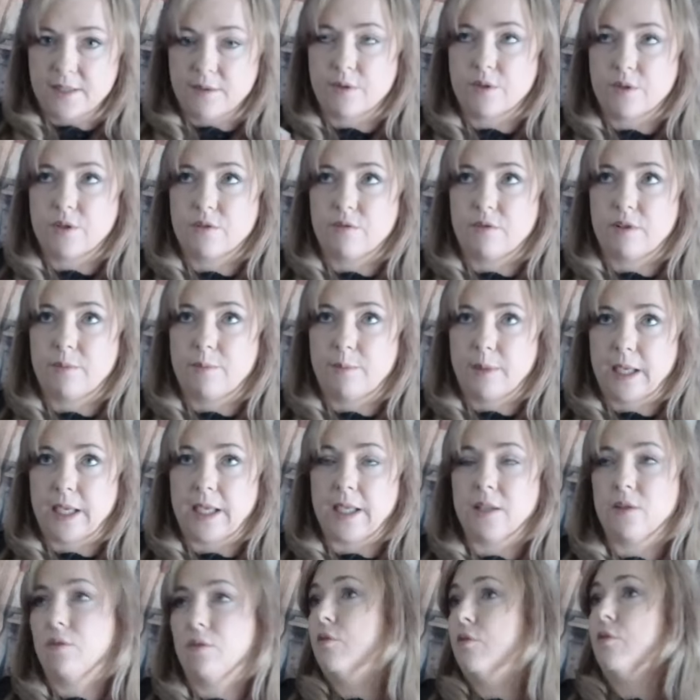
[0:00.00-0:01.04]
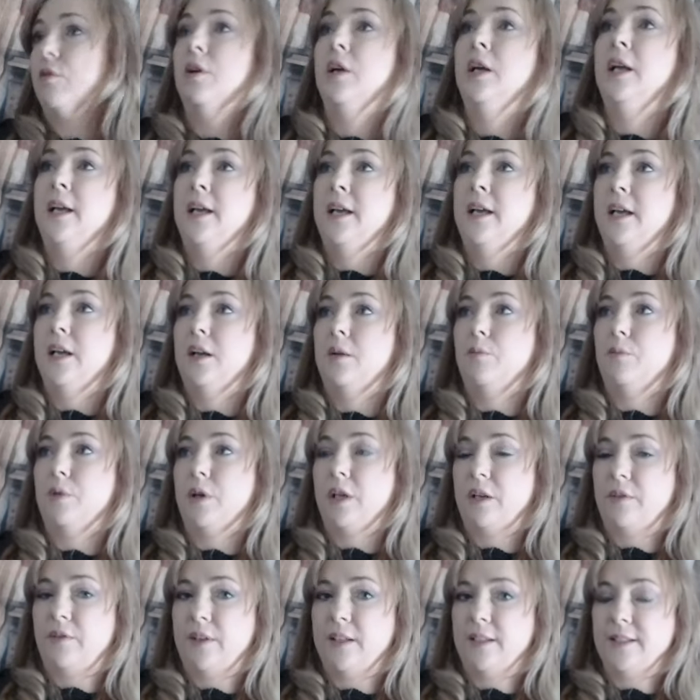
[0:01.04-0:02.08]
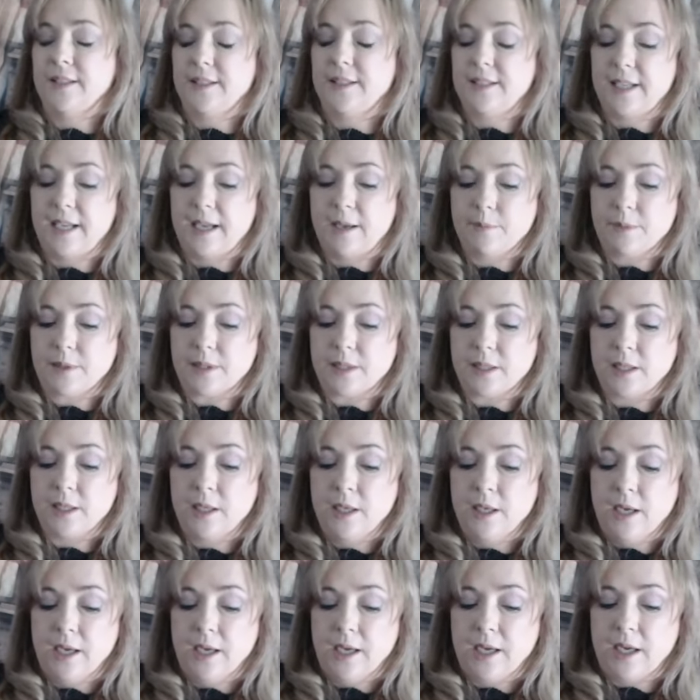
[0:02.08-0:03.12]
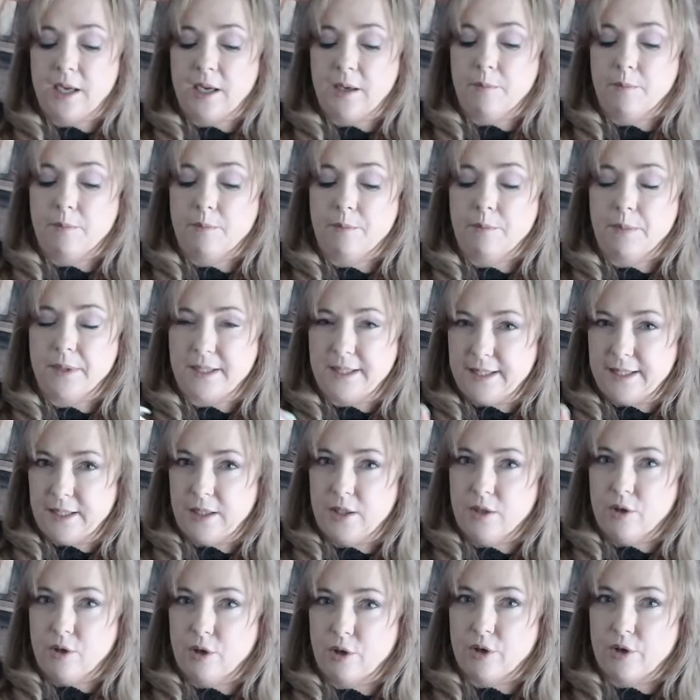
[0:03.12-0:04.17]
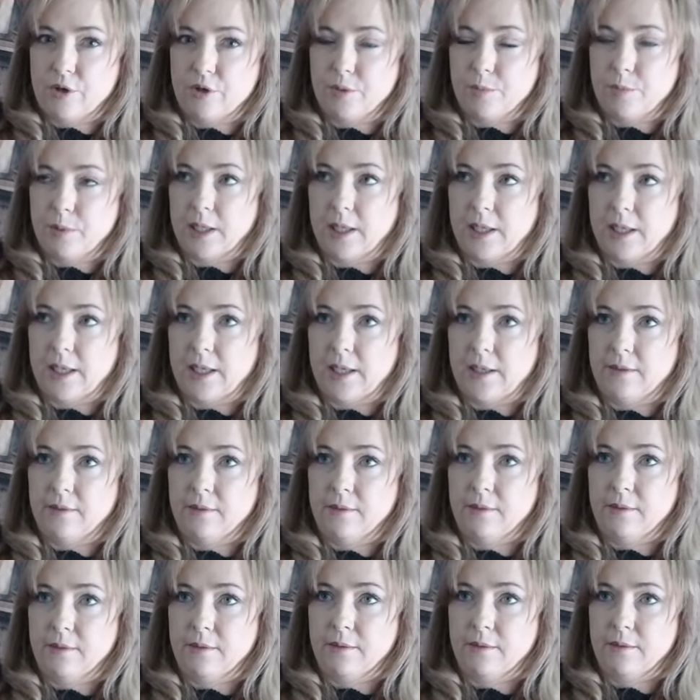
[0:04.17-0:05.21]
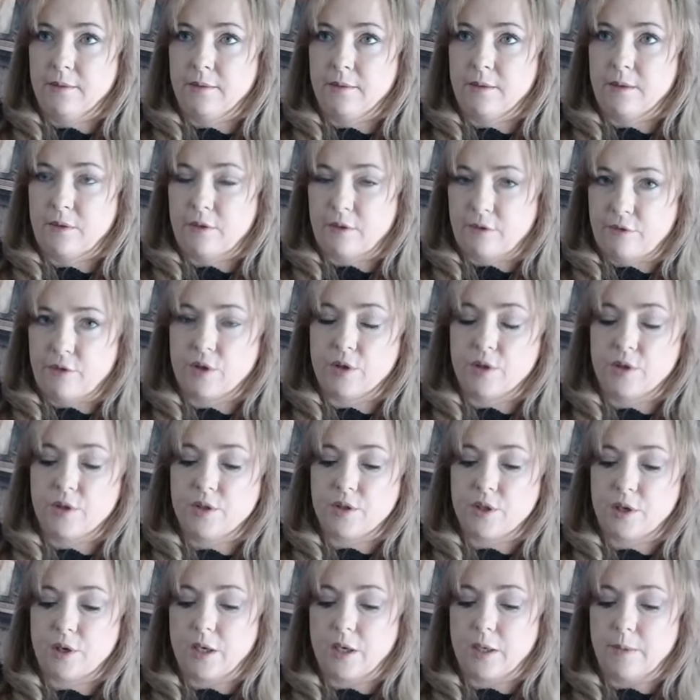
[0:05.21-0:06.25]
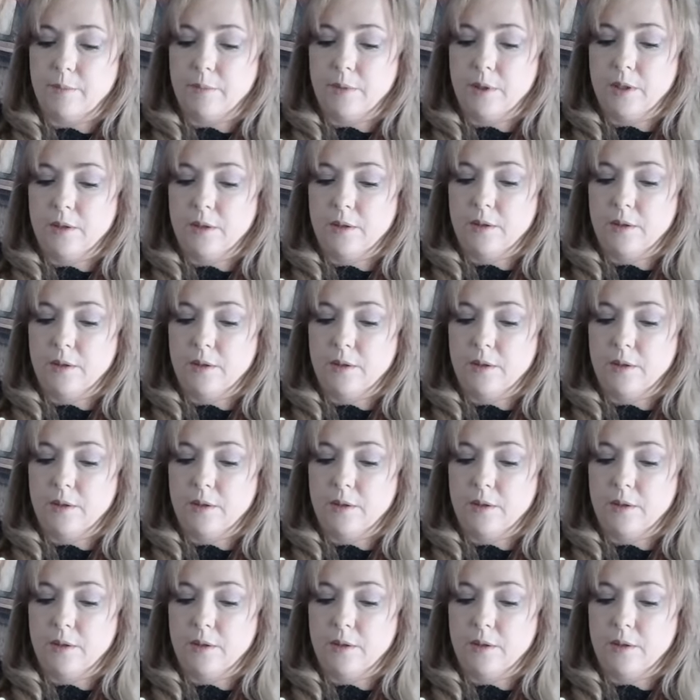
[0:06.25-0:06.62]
so it's a repeat or a previous attempt um, but did not go to plan the first time